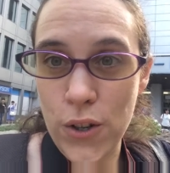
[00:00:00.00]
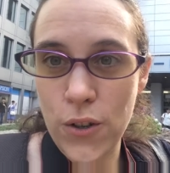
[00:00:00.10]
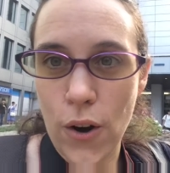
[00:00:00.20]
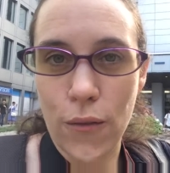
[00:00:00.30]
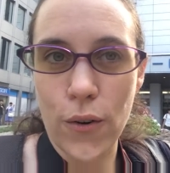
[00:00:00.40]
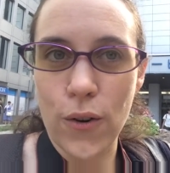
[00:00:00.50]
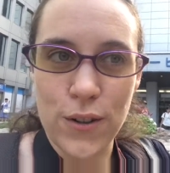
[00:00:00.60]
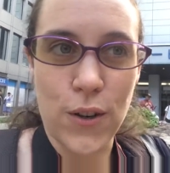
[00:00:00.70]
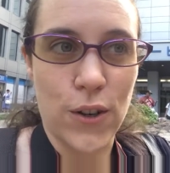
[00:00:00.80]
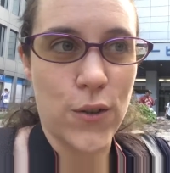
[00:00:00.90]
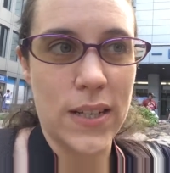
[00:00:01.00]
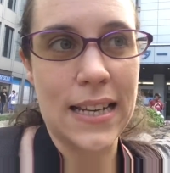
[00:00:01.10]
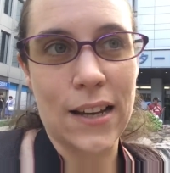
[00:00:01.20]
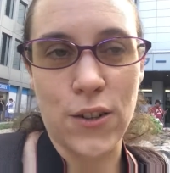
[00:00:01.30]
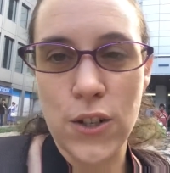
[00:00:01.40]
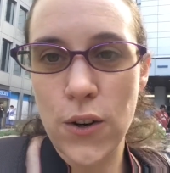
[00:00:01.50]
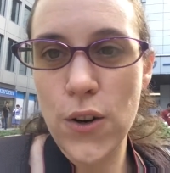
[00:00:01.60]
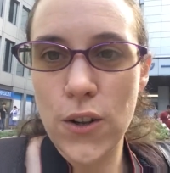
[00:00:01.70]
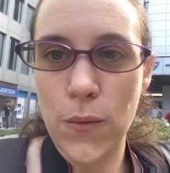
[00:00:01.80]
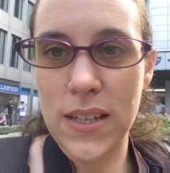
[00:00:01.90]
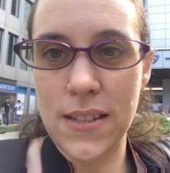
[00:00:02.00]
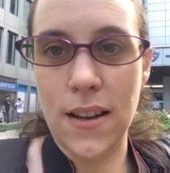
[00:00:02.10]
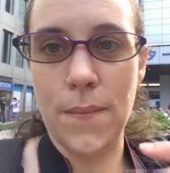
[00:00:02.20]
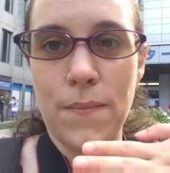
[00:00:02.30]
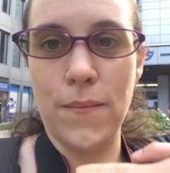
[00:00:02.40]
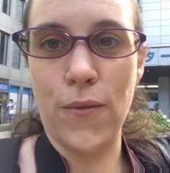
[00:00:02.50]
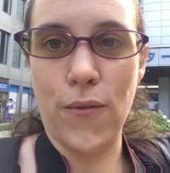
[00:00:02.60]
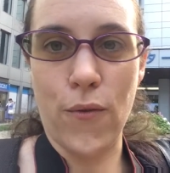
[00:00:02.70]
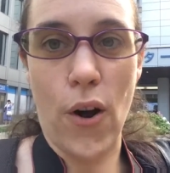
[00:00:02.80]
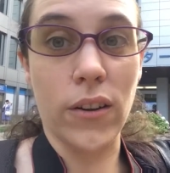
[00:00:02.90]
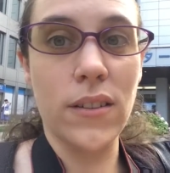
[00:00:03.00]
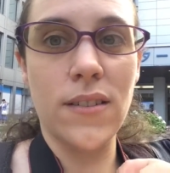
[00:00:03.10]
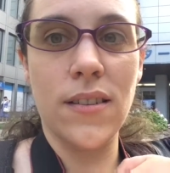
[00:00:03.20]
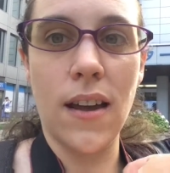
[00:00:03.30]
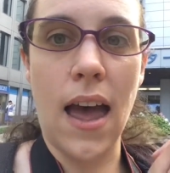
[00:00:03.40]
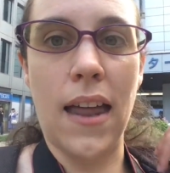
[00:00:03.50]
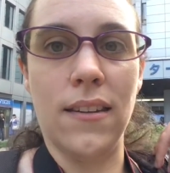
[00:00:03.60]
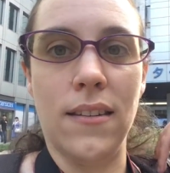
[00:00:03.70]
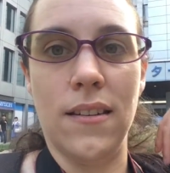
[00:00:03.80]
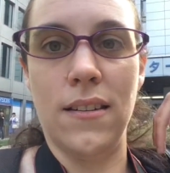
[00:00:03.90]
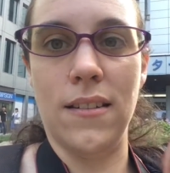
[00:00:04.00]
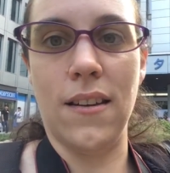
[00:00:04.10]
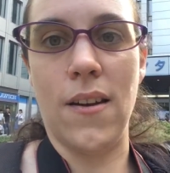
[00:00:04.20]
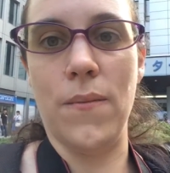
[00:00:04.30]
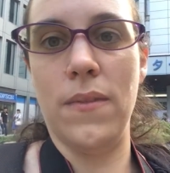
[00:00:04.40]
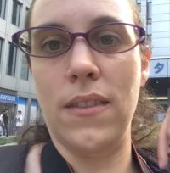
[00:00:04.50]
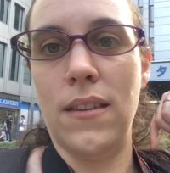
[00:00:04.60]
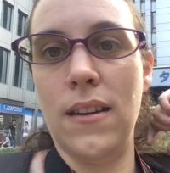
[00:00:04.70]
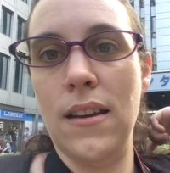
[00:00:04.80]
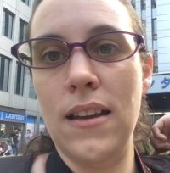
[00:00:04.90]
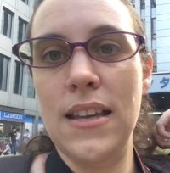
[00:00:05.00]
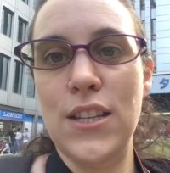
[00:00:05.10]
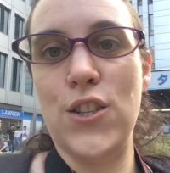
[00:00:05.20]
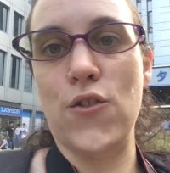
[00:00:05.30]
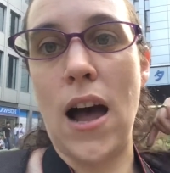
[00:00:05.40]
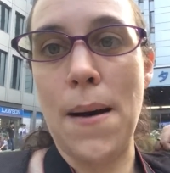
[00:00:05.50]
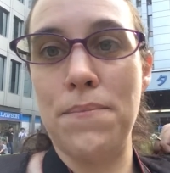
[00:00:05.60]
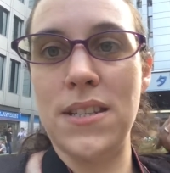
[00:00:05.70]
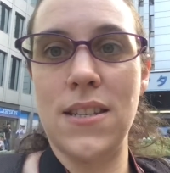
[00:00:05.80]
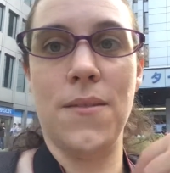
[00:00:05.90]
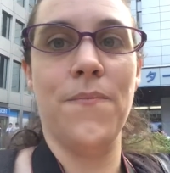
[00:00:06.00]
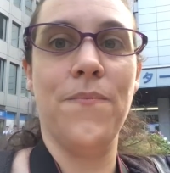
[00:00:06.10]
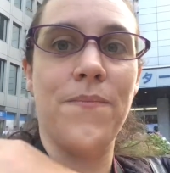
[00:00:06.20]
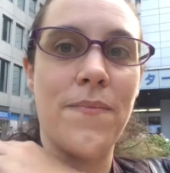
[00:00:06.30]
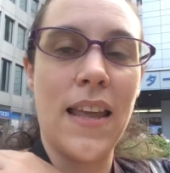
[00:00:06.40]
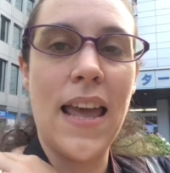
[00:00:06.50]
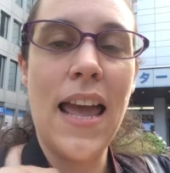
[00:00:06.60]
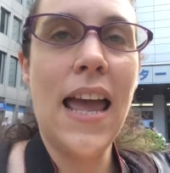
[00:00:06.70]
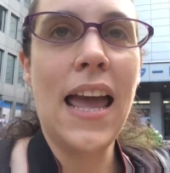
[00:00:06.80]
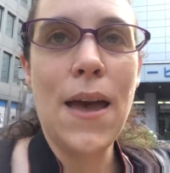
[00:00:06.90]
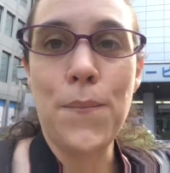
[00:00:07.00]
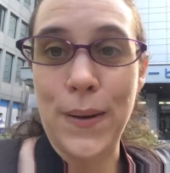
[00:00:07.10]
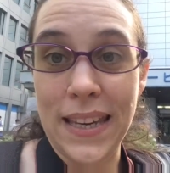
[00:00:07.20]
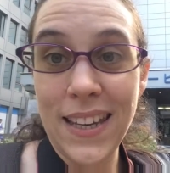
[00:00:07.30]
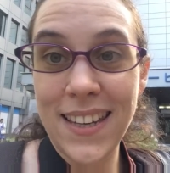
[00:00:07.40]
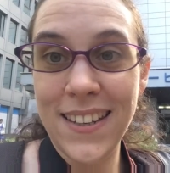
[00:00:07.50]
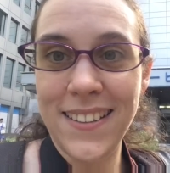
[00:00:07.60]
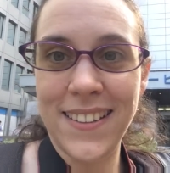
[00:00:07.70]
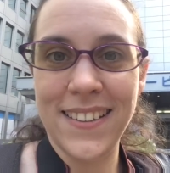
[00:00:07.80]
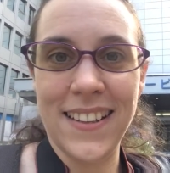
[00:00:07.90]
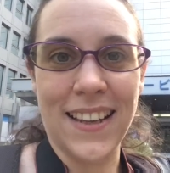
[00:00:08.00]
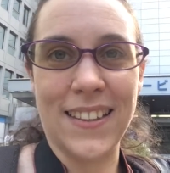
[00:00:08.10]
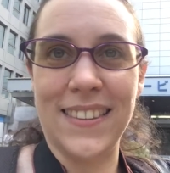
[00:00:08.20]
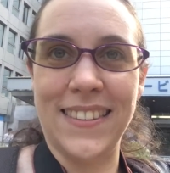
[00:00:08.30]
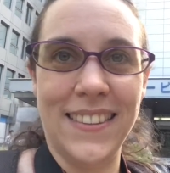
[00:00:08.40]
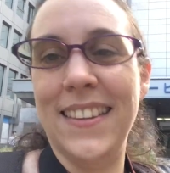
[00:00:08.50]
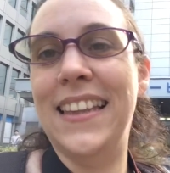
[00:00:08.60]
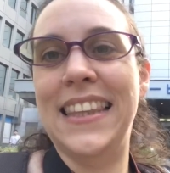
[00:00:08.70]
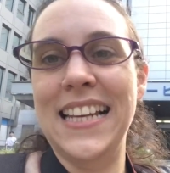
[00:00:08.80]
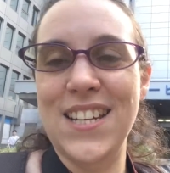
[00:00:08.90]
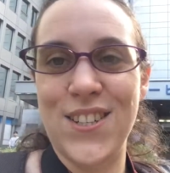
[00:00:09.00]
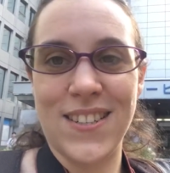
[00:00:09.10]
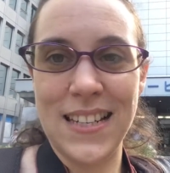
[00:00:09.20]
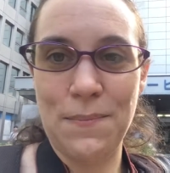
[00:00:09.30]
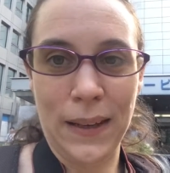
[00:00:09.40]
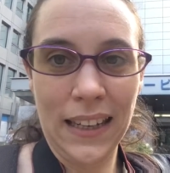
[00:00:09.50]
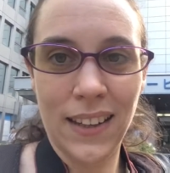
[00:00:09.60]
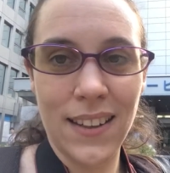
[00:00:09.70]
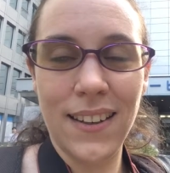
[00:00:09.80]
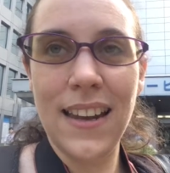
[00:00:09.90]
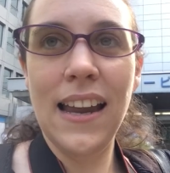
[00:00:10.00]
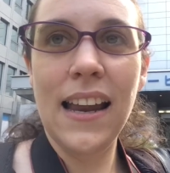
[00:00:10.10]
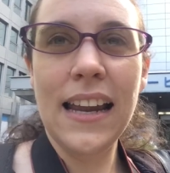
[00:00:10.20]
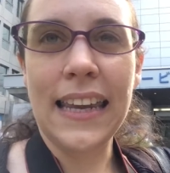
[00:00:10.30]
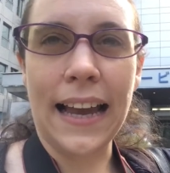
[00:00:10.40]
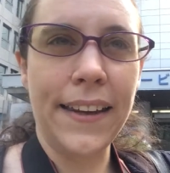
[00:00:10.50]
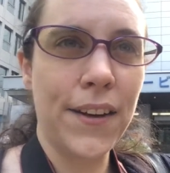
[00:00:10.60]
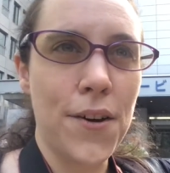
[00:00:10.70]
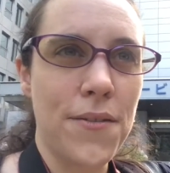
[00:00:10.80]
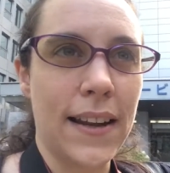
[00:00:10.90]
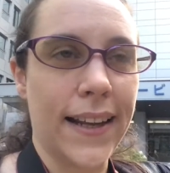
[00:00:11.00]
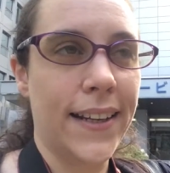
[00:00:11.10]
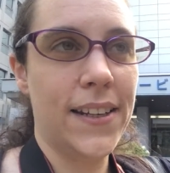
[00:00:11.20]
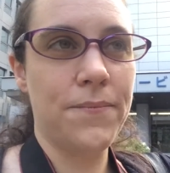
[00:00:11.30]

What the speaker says: So it's like a skirt with the front and the straps pink, like deliciously pink, kind of like